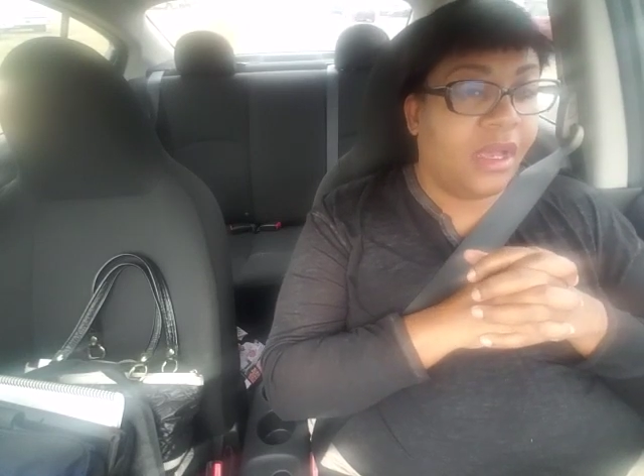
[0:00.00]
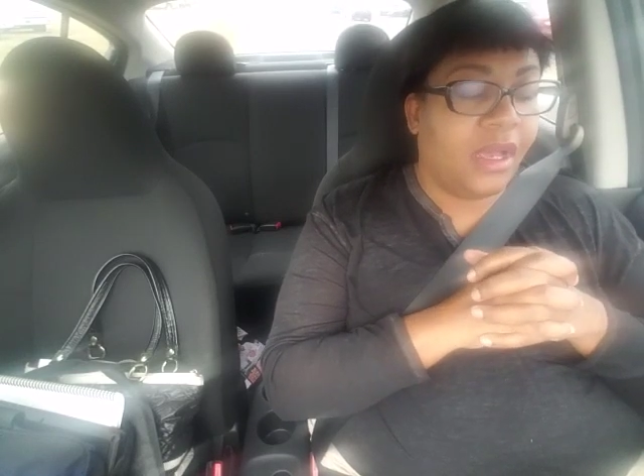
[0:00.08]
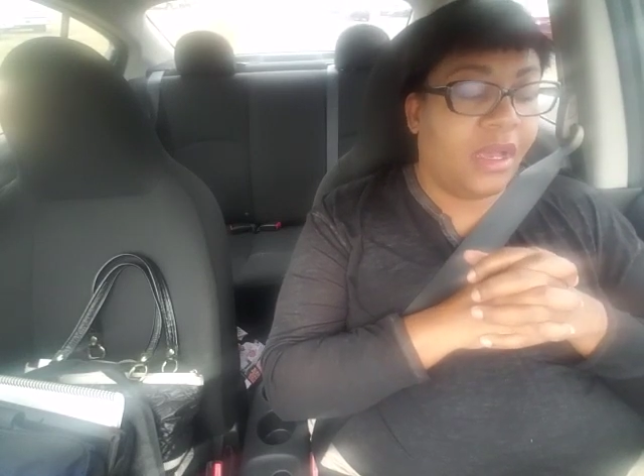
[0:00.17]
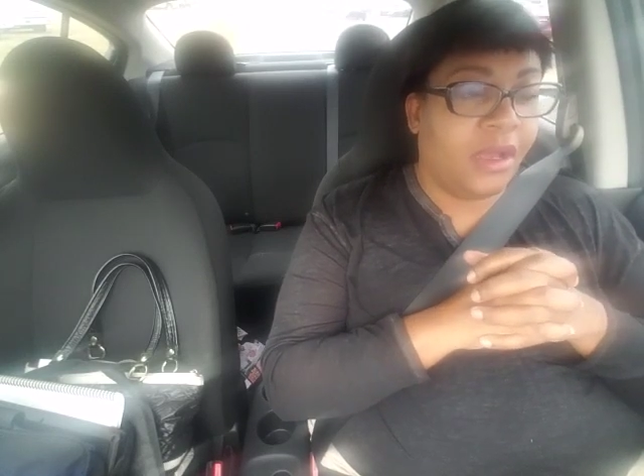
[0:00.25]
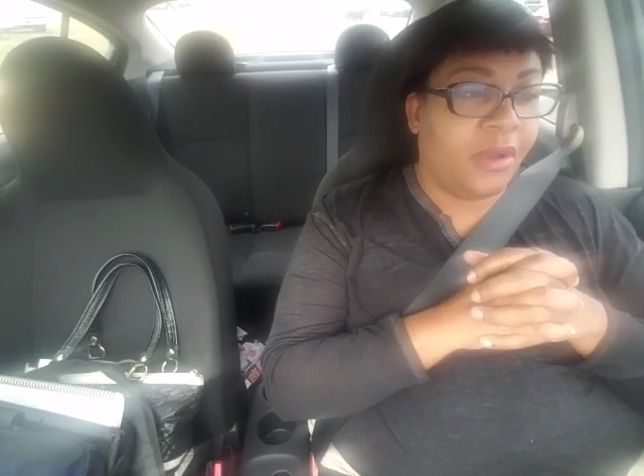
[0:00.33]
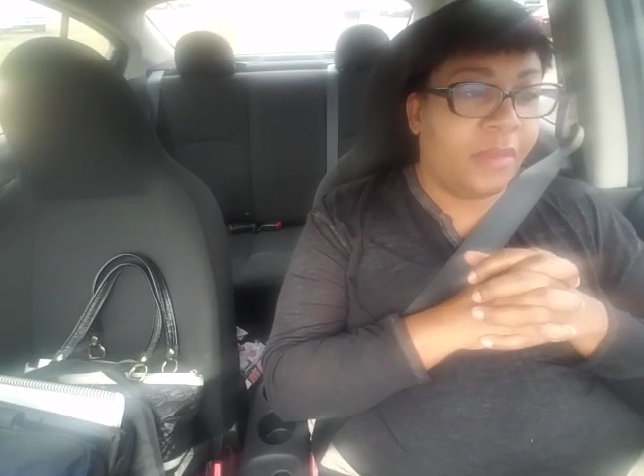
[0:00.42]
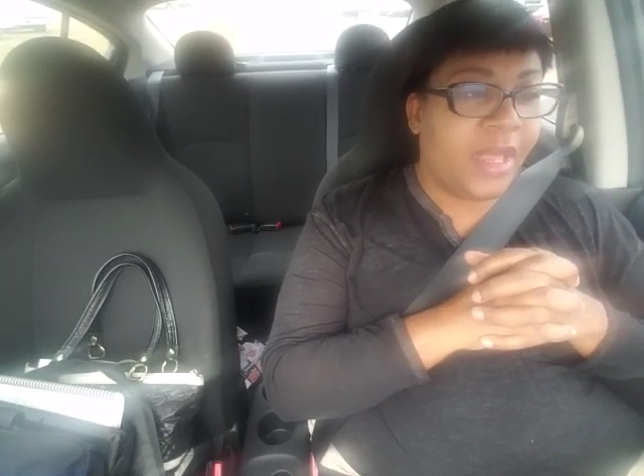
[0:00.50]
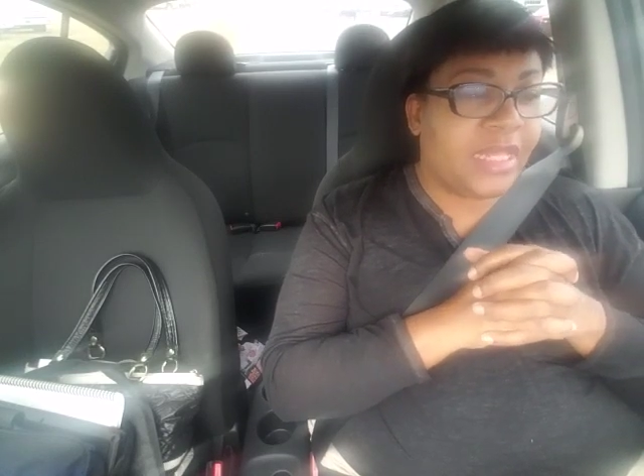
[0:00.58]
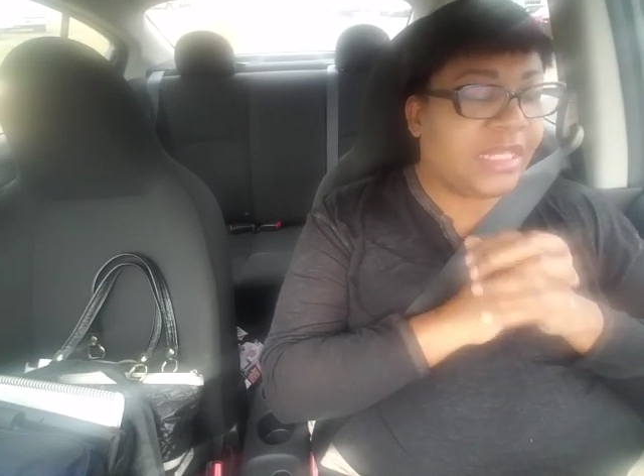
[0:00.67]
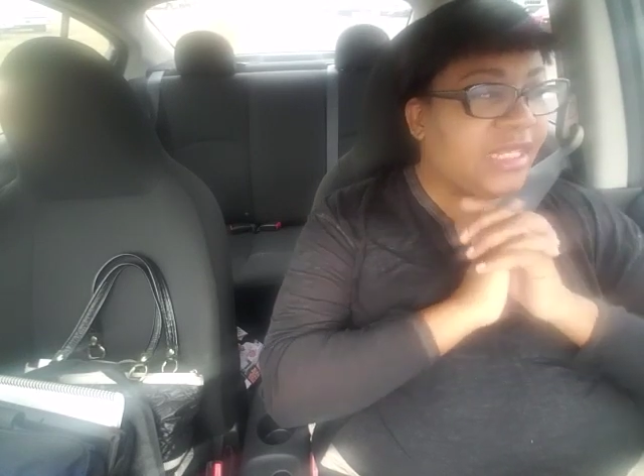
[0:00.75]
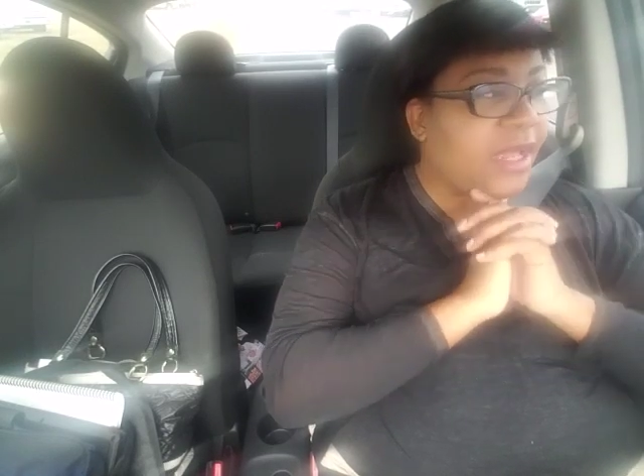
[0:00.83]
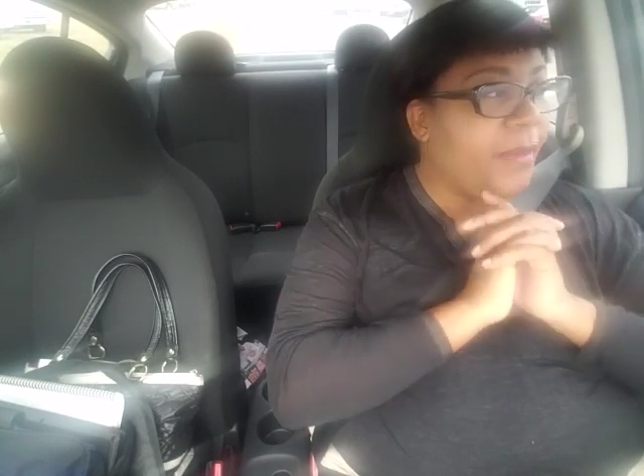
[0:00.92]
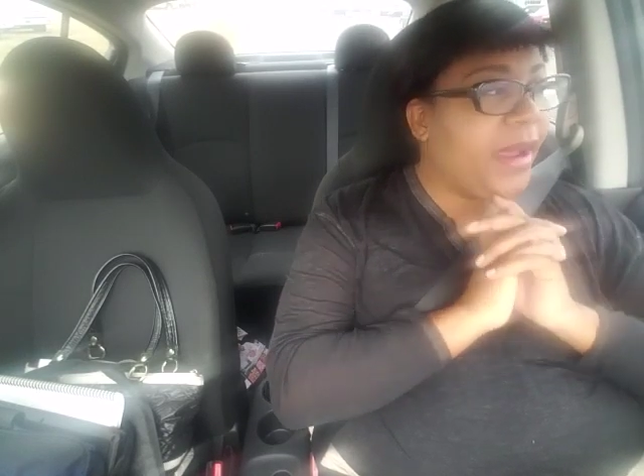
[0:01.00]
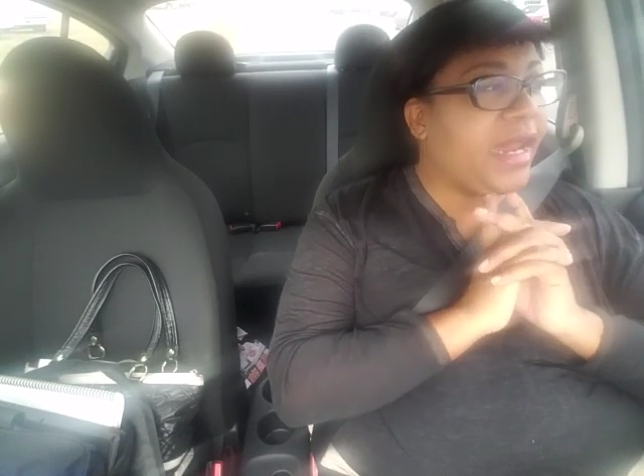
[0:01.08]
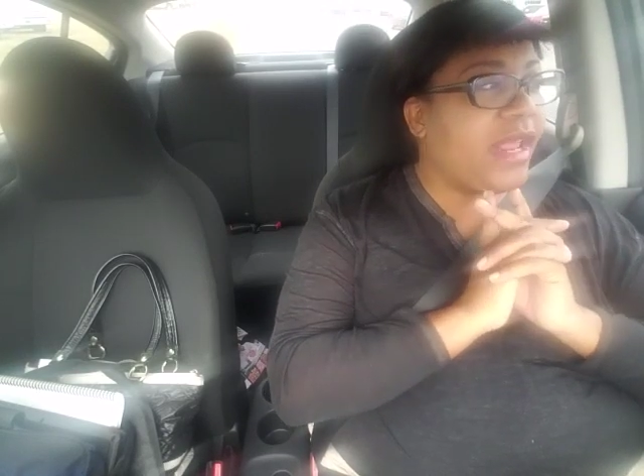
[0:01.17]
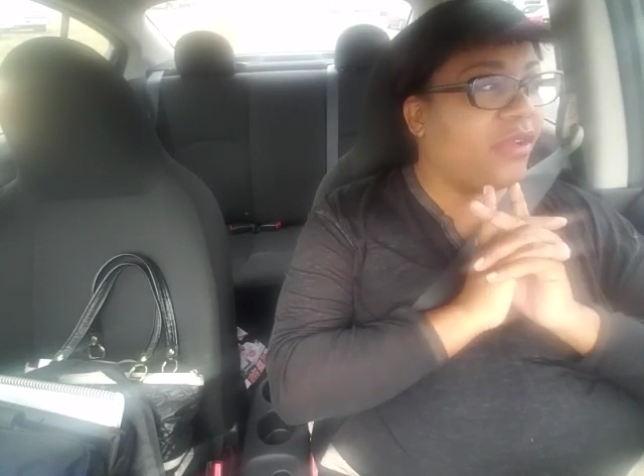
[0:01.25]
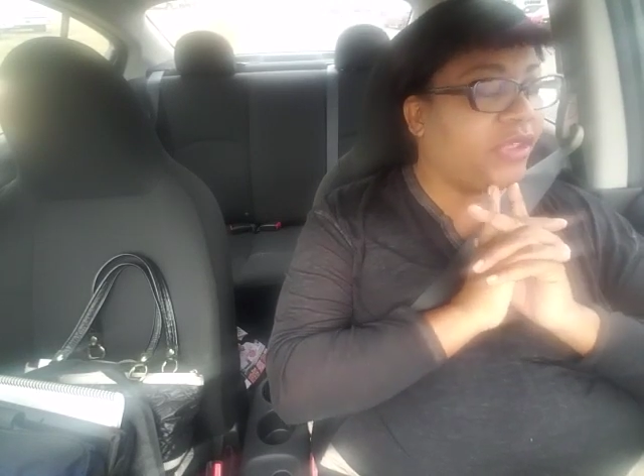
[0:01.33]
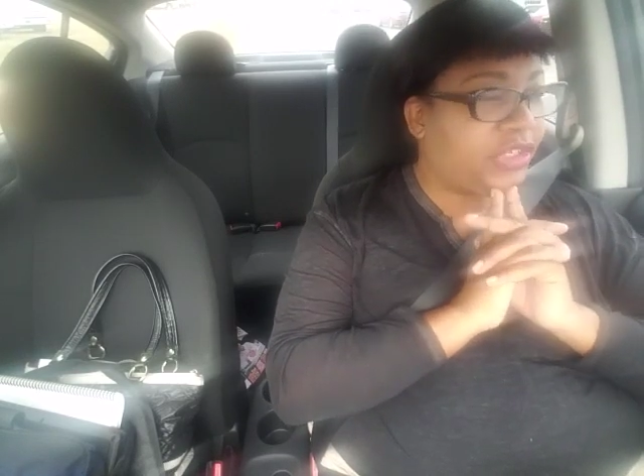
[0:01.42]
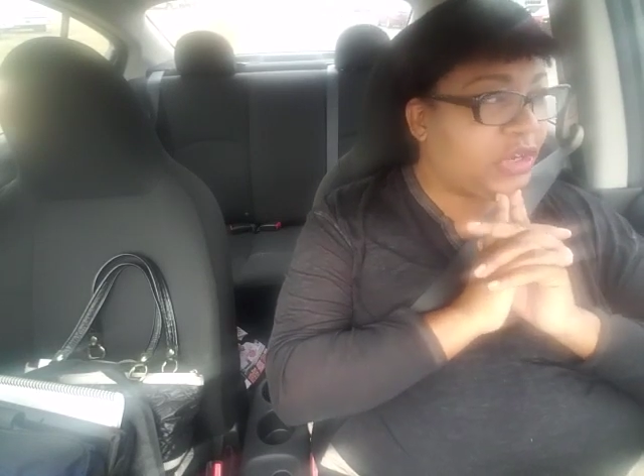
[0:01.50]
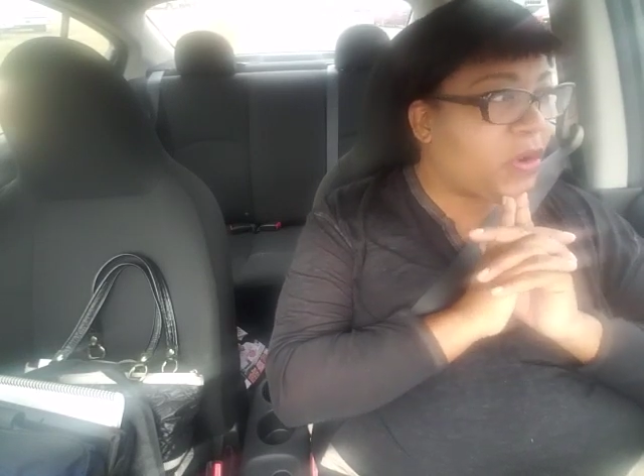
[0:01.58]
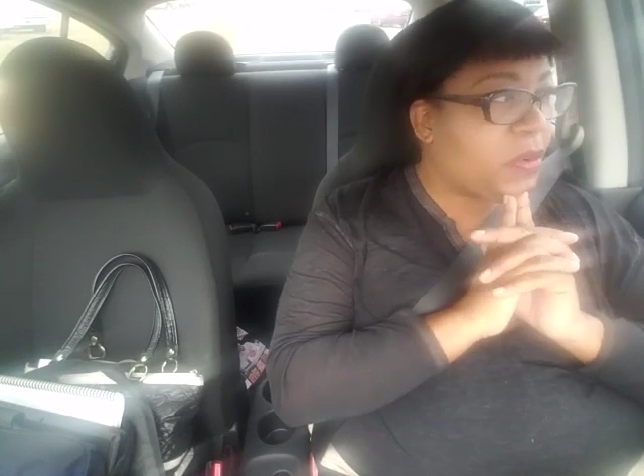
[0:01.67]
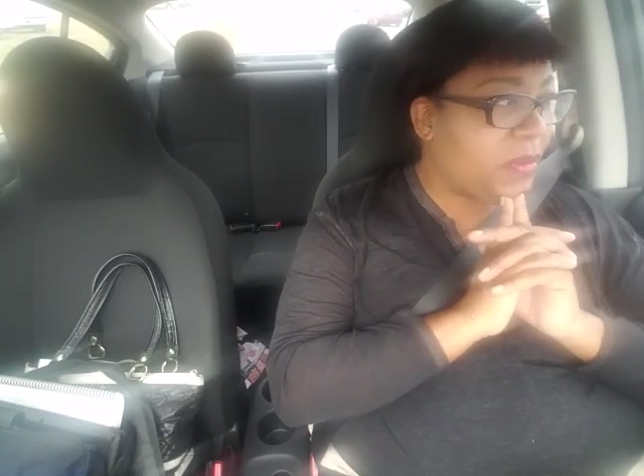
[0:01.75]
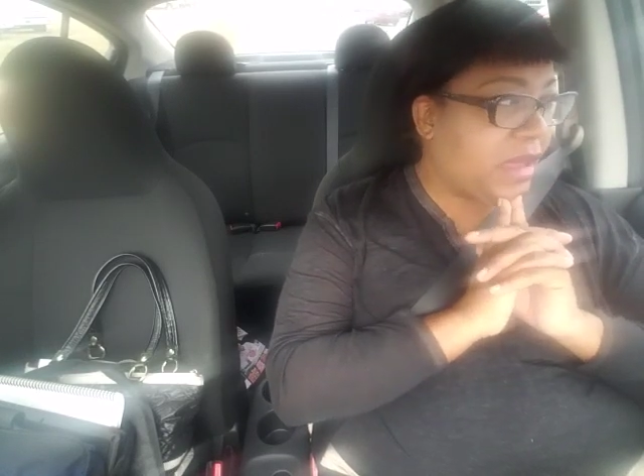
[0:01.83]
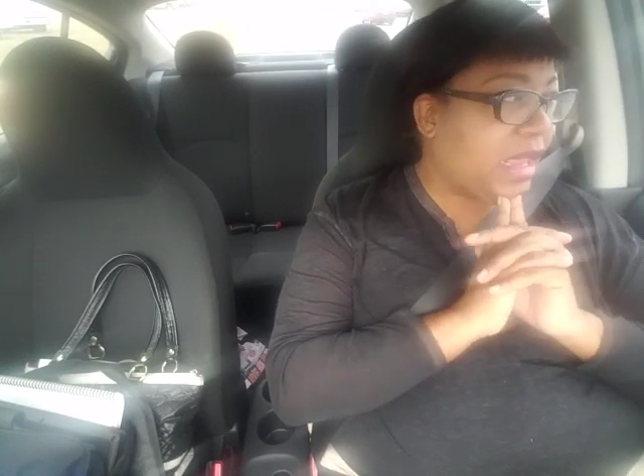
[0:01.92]
And somebody else
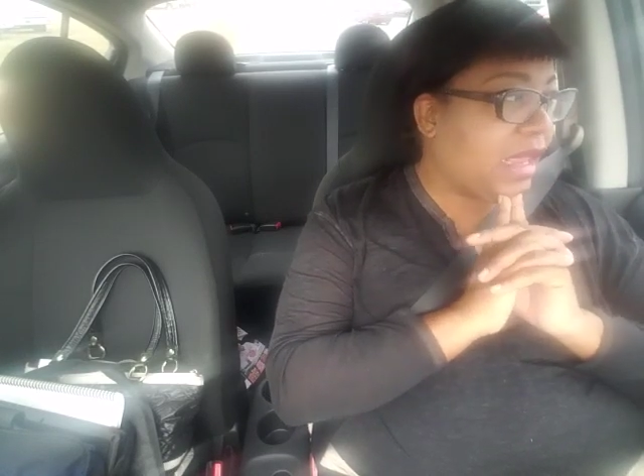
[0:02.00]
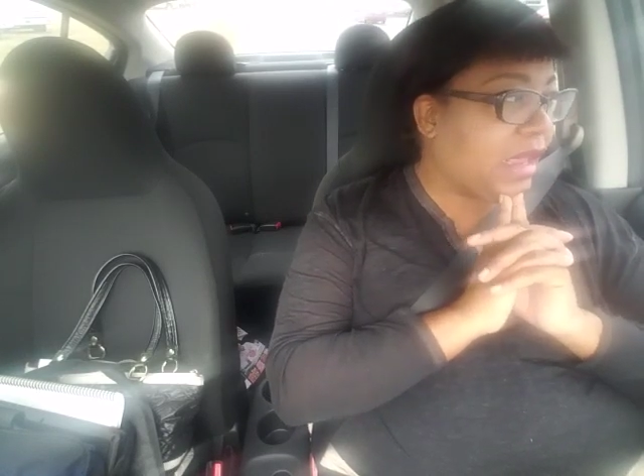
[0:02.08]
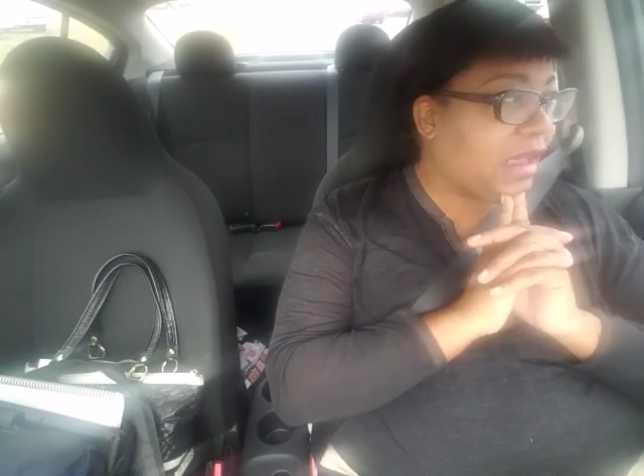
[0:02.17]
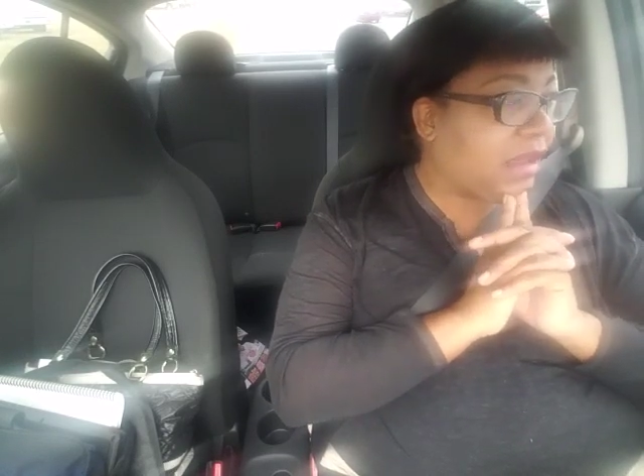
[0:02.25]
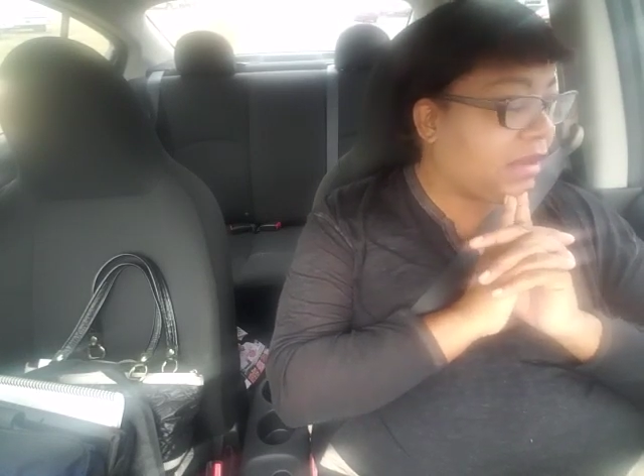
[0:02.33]
told me